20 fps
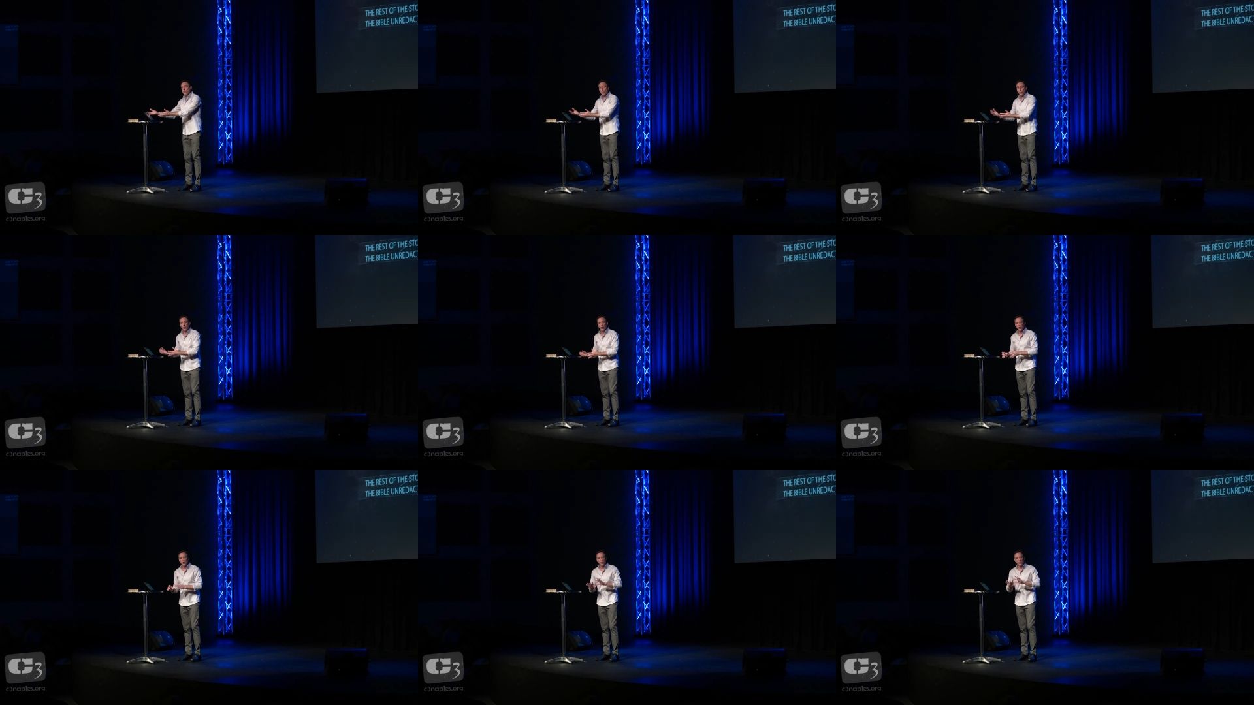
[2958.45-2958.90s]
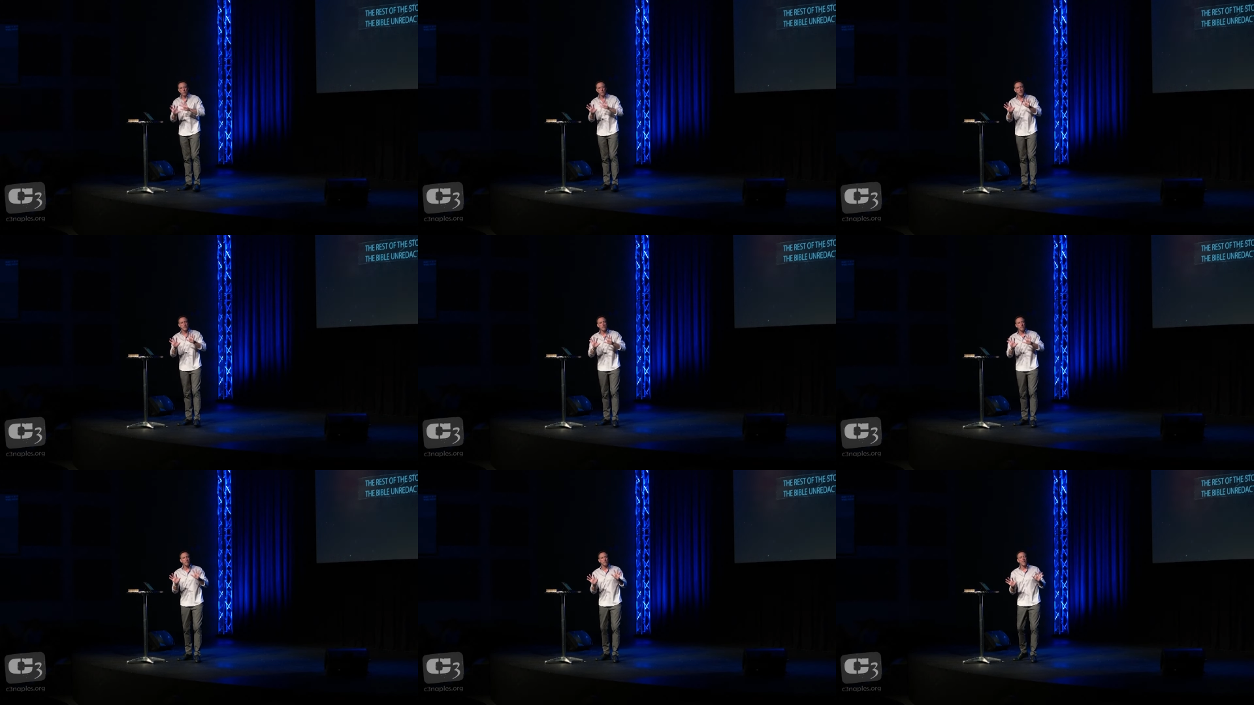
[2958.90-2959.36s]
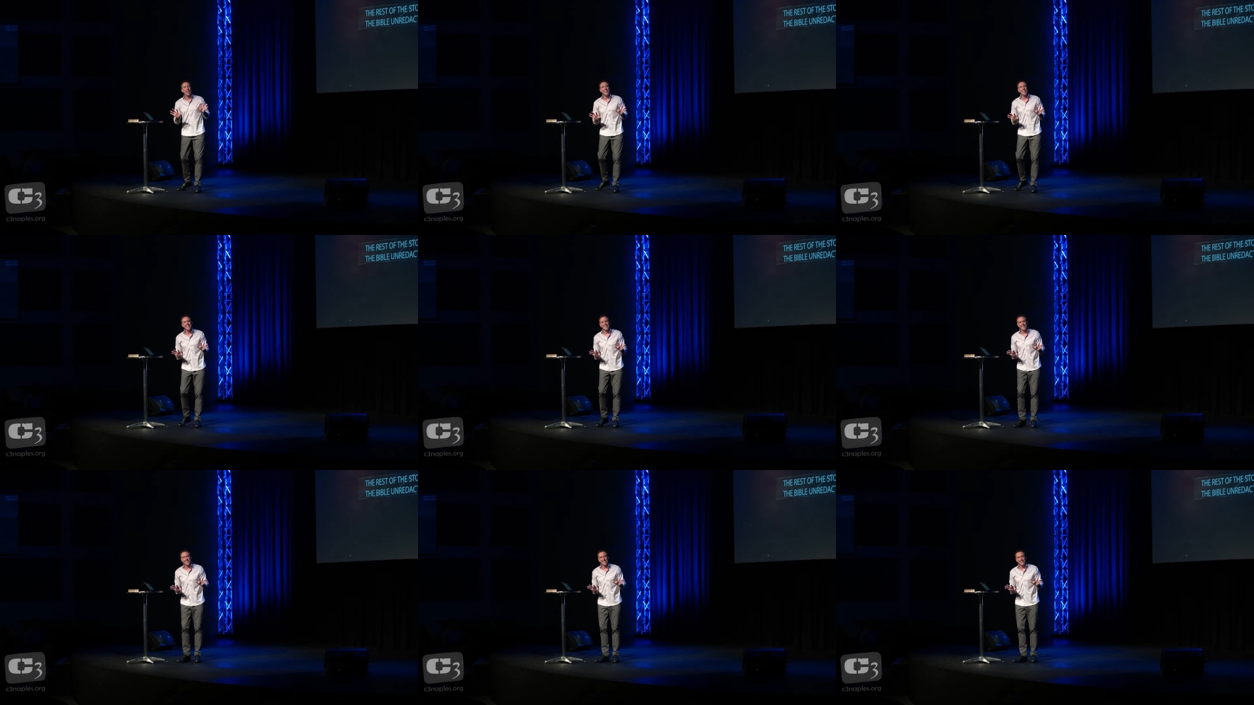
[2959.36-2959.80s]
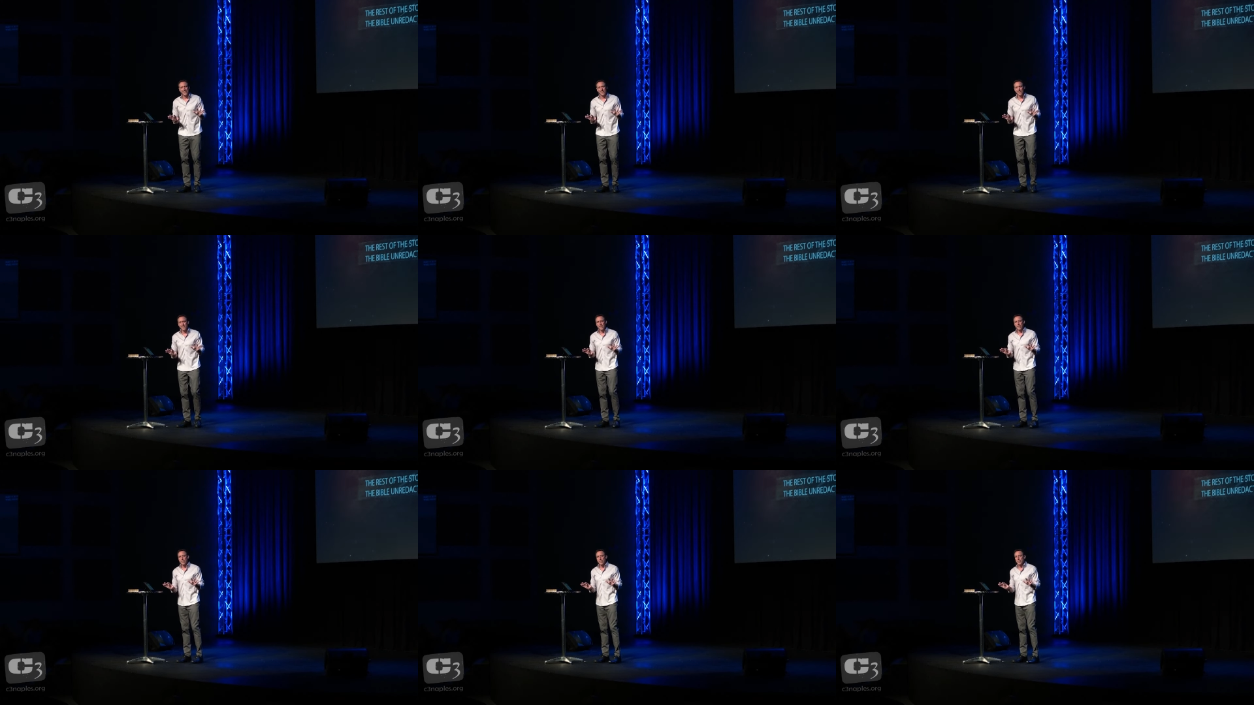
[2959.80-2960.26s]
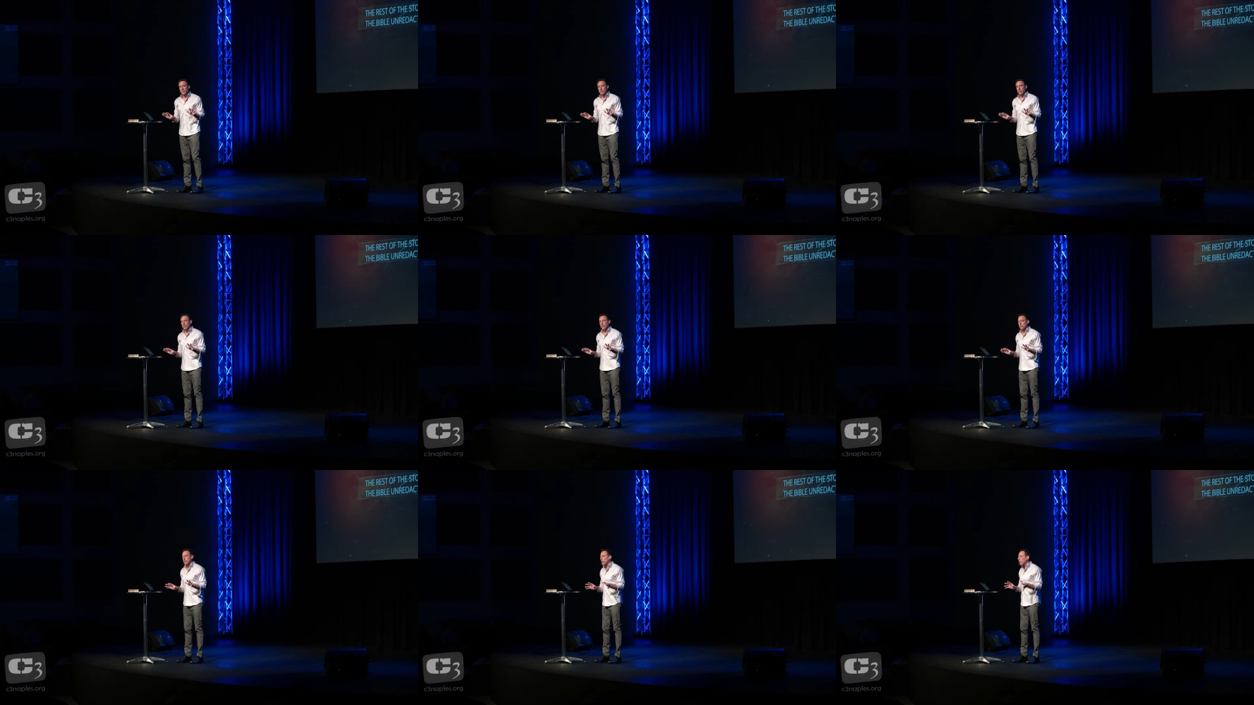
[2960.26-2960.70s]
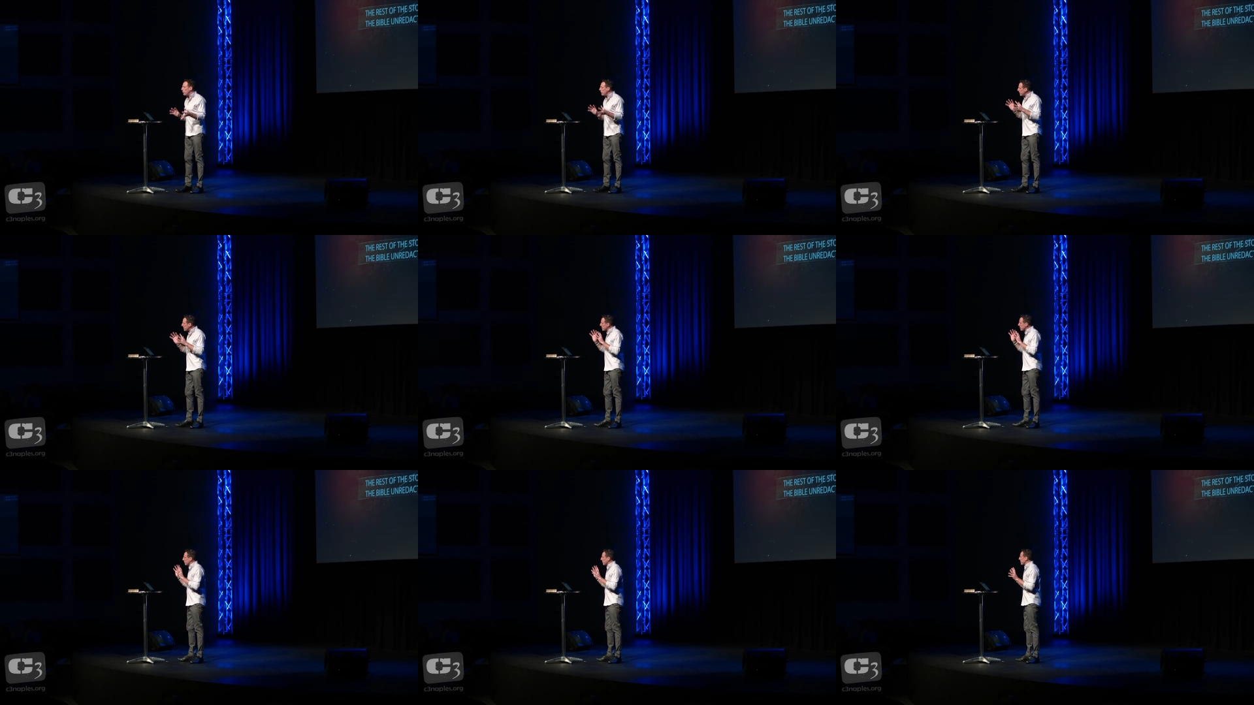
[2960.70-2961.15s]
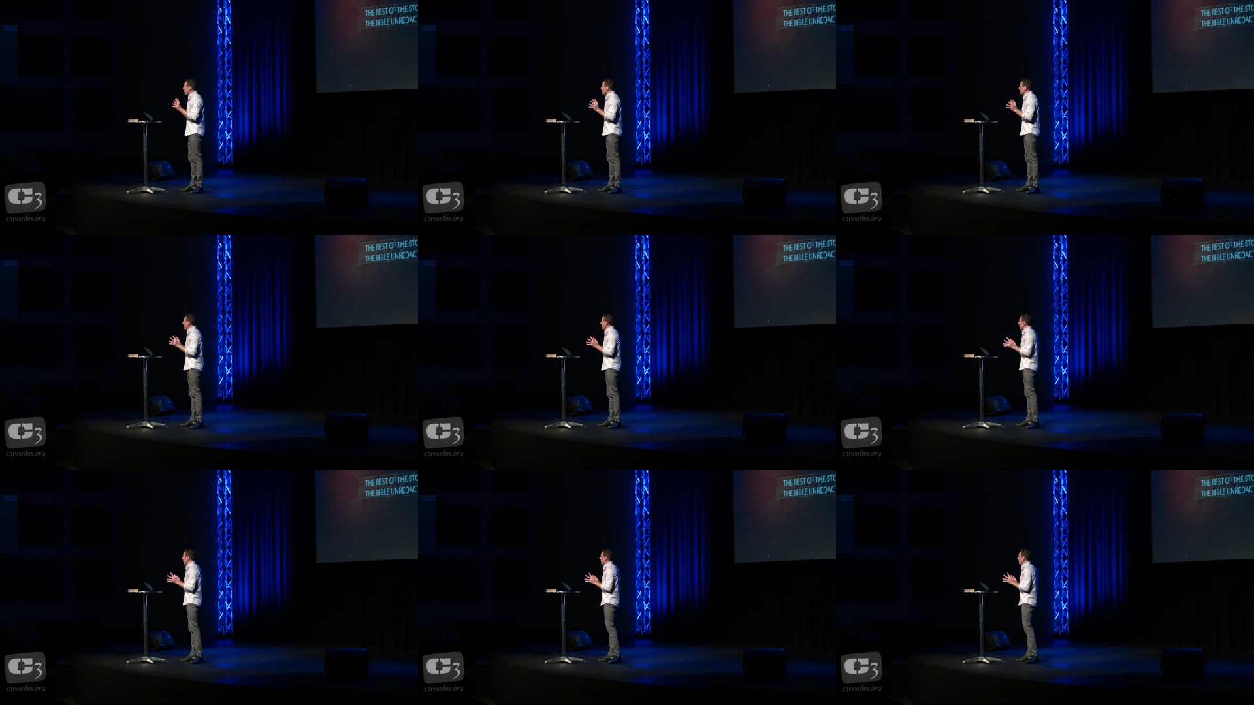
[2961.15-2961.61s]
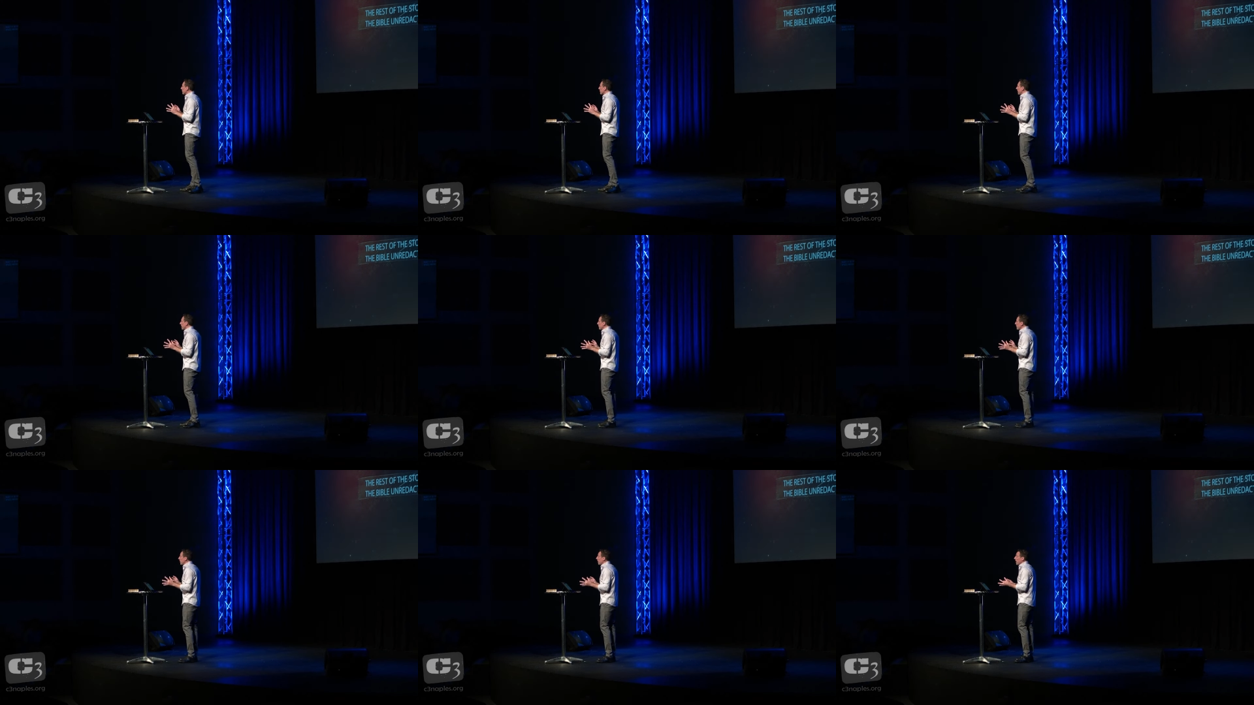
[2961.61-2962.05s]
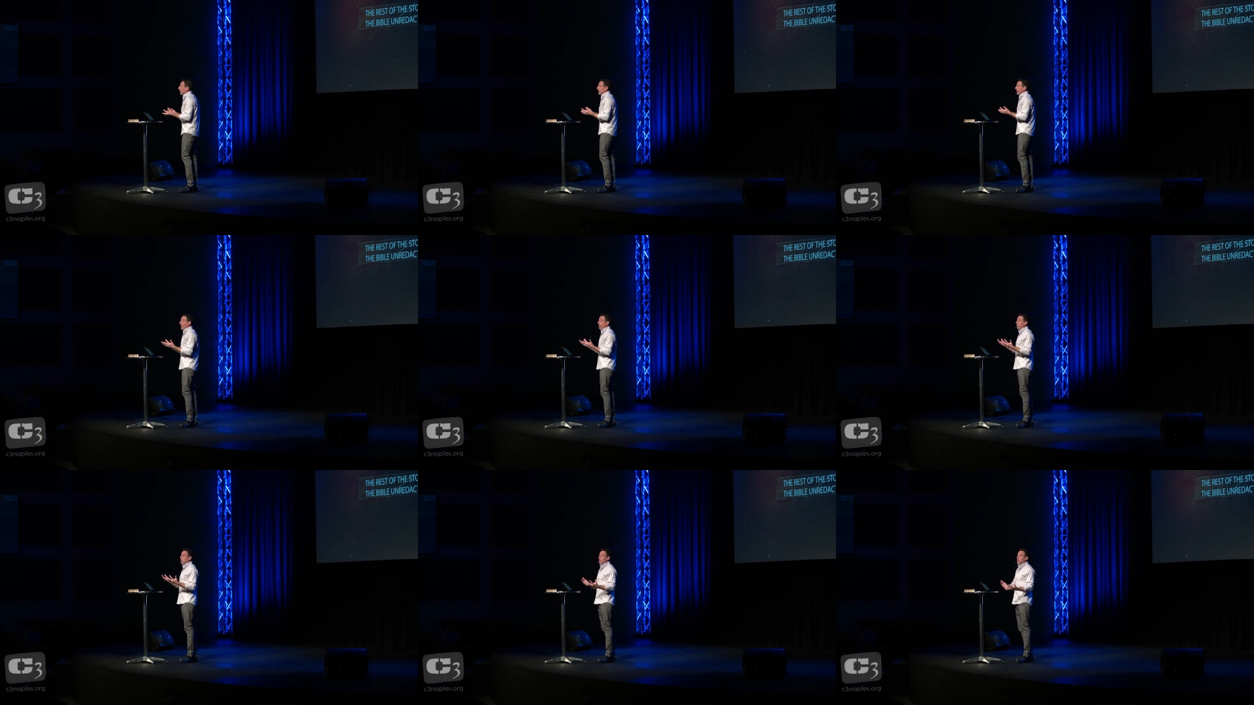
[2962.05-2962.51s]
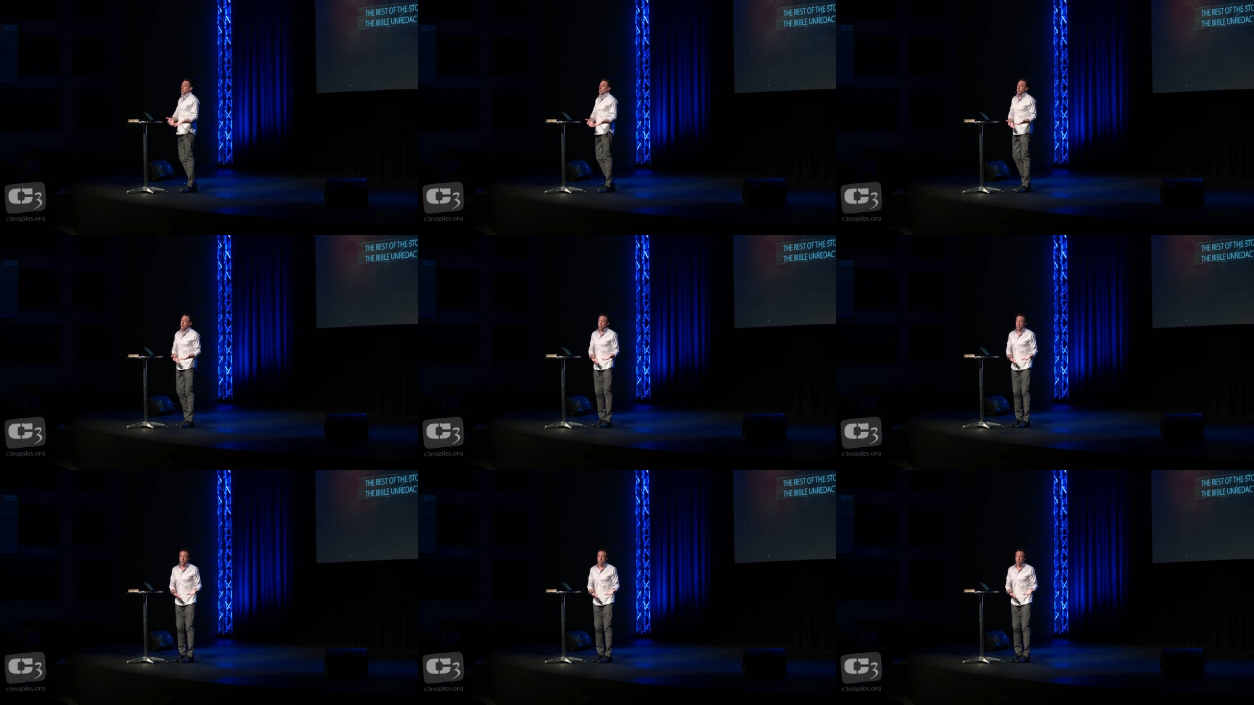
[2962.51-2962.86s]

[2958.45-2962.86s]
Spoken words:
(no speaker visible)